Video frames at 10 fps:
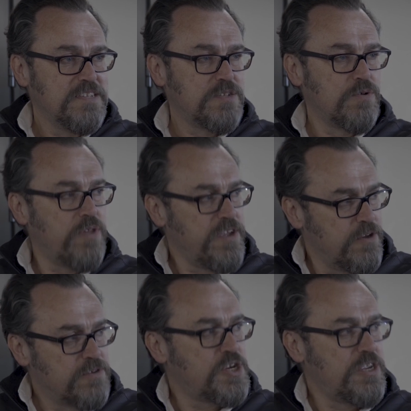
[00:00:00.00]
So although you're
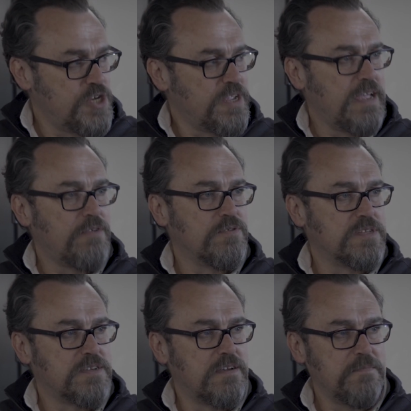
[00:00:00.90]
not changing gear all the
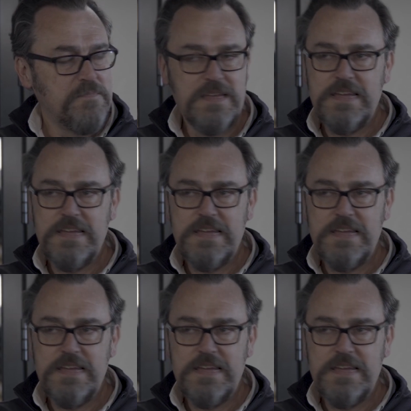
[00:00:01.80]
time,